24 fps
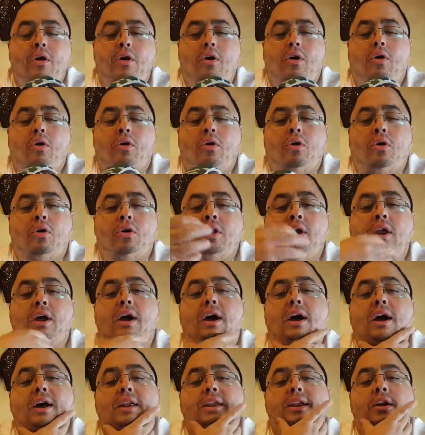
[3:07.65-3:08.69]
on
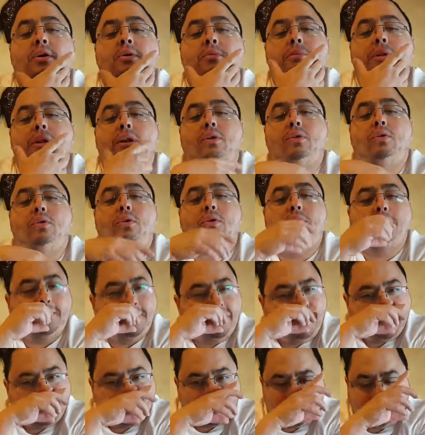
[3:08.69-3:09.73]
down below,
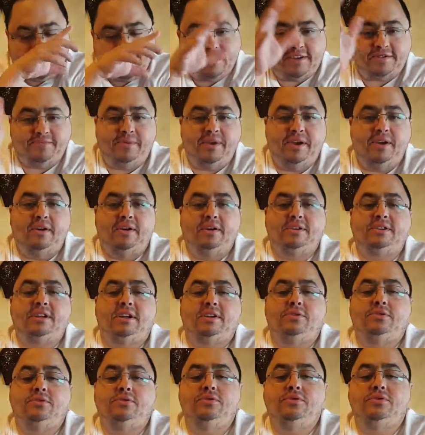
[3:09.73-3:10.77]
either face paint or
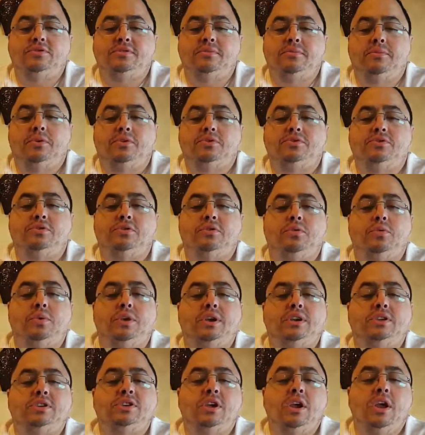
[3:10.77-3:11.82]
tattoos, I'm not sure
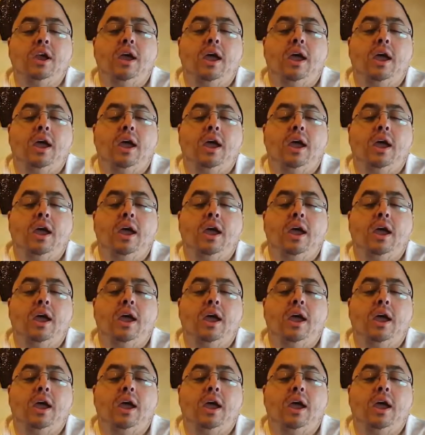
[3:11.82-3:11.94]
which.